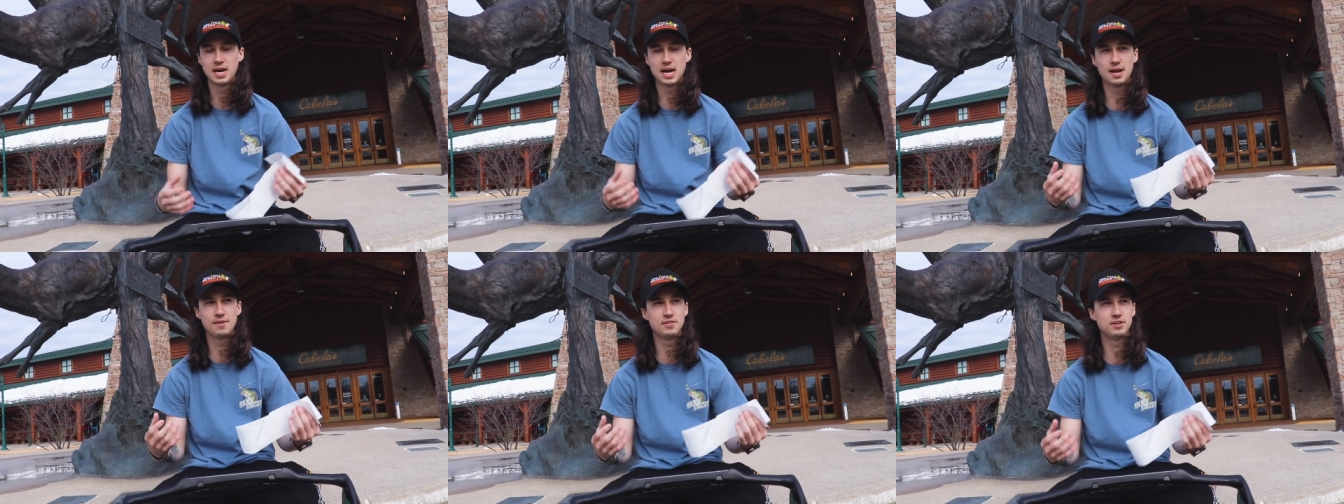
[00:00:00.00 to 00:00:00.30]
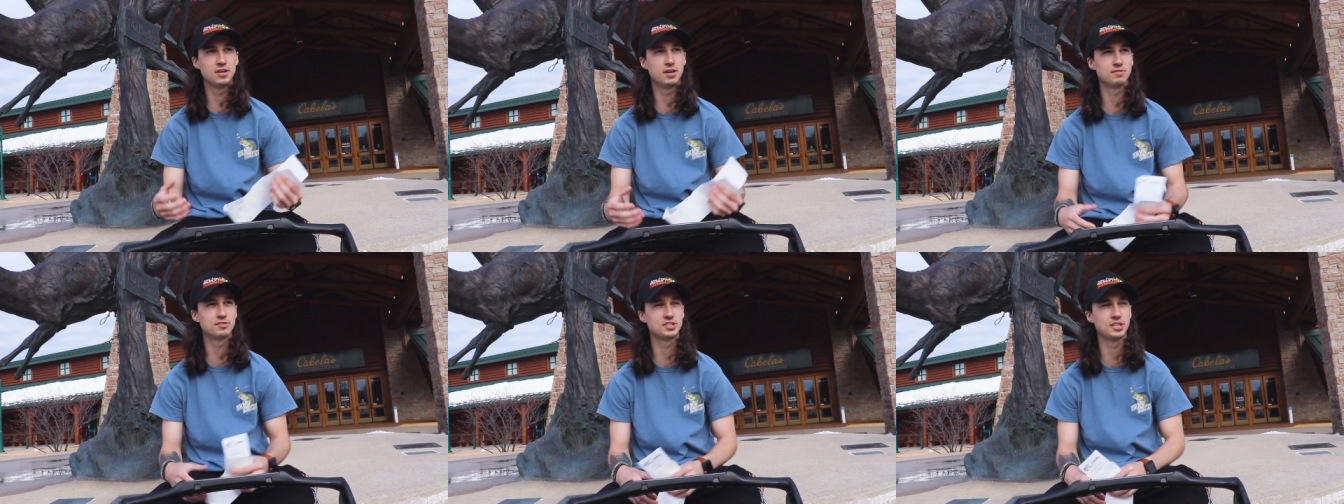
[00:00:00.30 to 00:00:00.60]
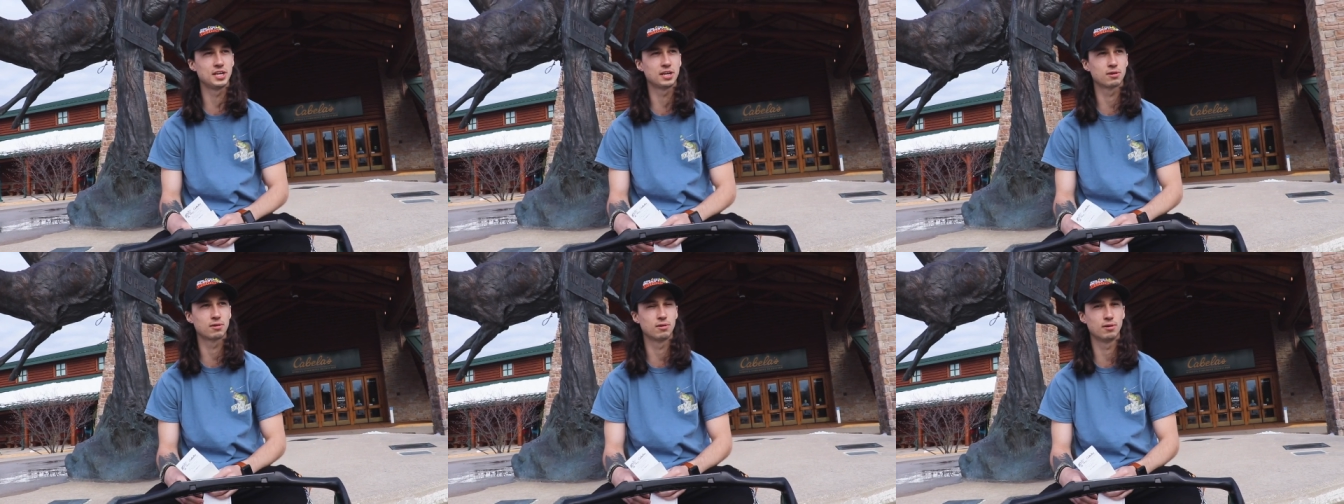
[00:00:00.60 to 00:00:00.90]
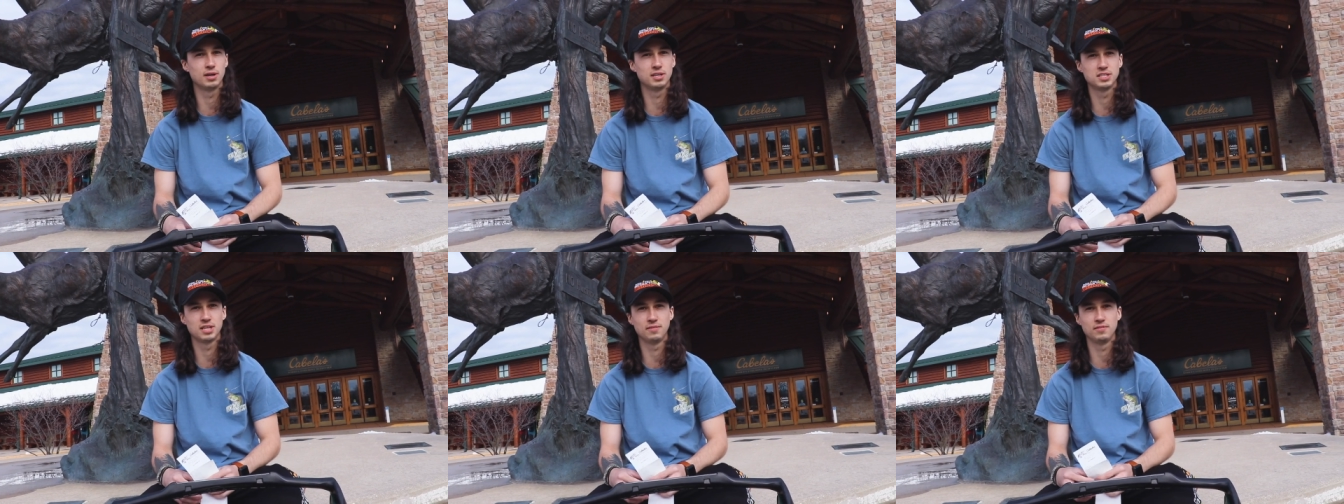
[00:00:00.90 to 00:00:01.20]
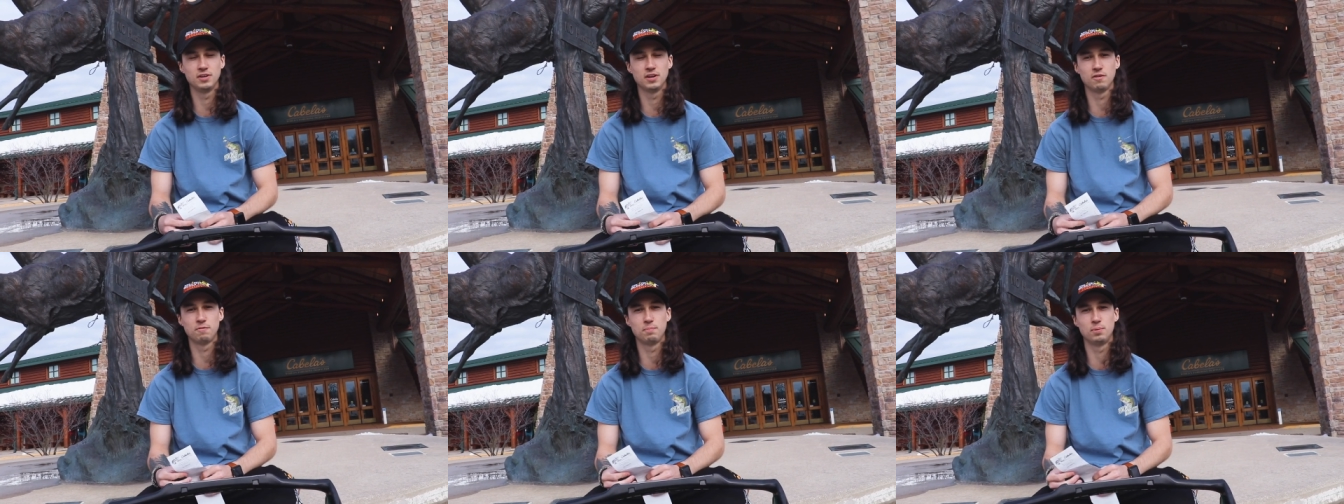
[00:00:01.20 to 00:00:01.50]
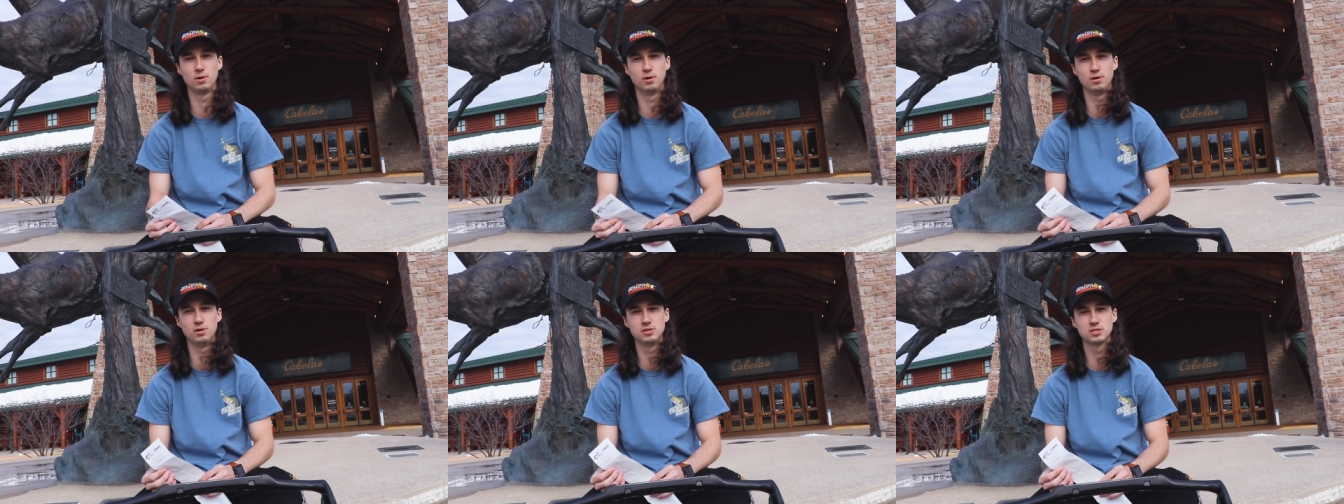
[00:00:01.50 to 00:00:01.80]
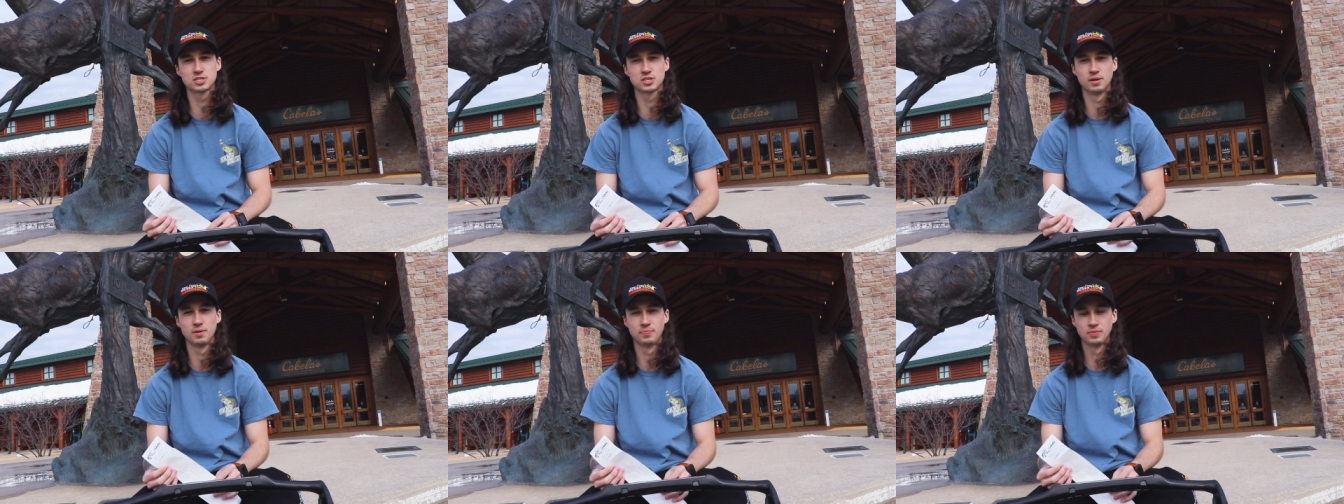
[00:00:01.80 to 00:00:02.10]
I have enough St. Croix, I have enough
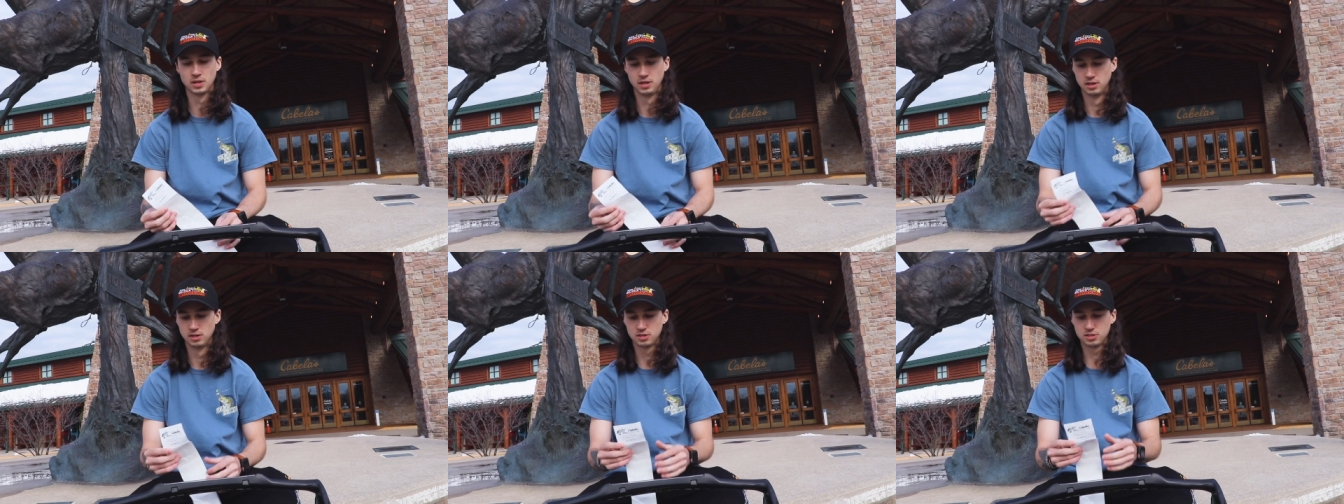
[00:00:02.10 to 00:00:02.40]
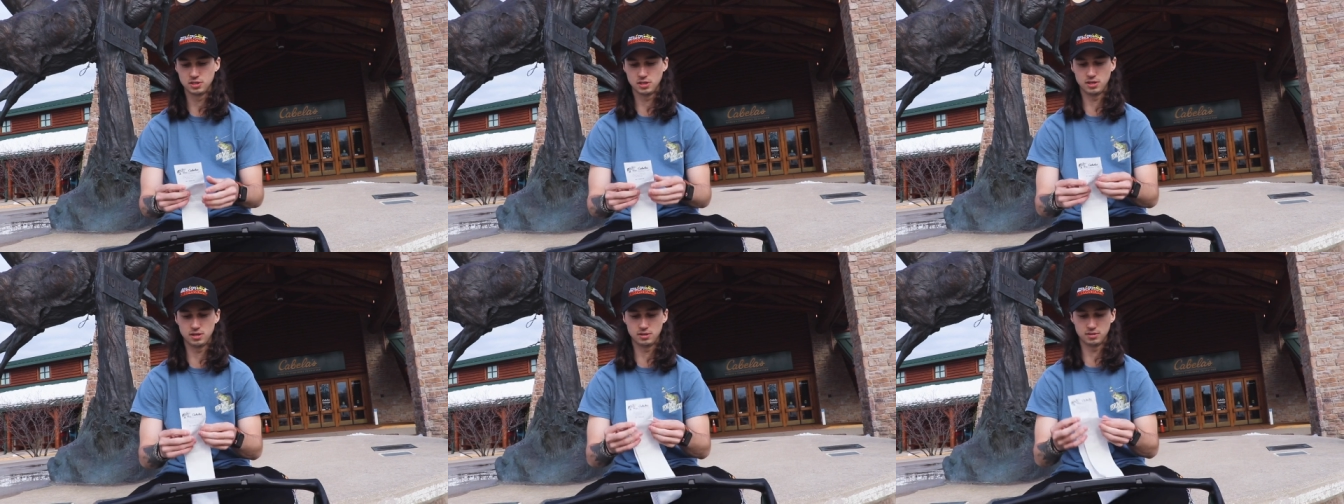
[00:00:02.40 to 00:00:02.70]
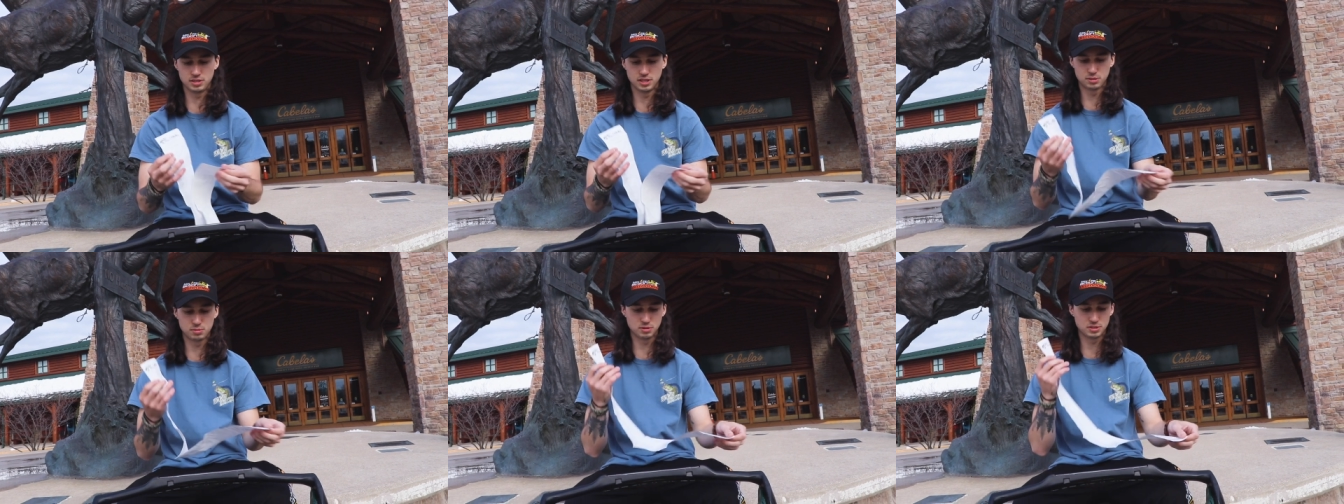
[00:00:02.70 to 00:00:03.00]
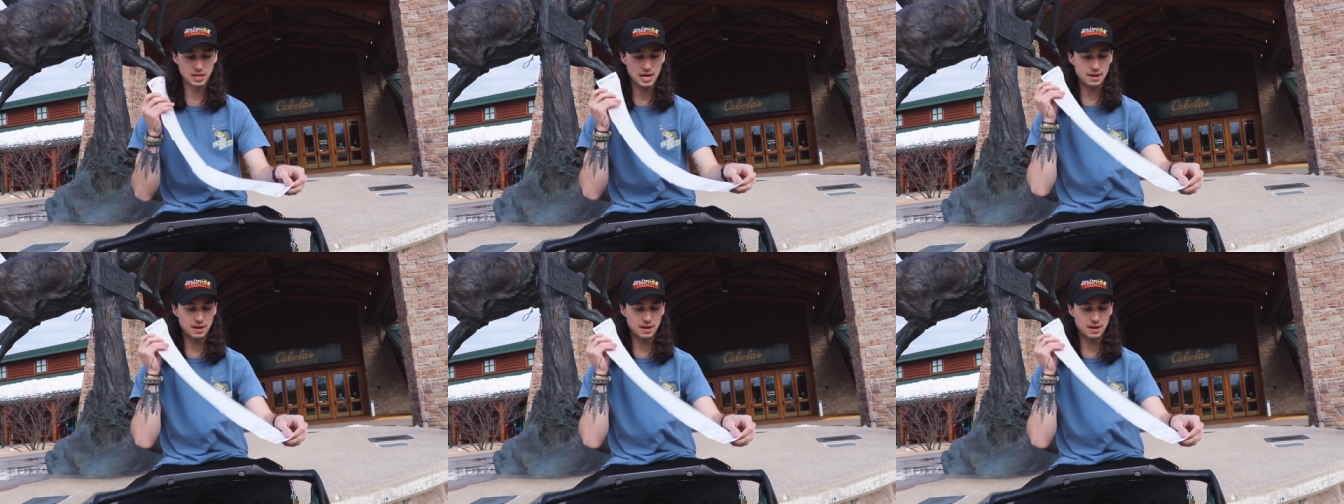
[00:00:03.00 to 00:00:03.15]
poles. So this was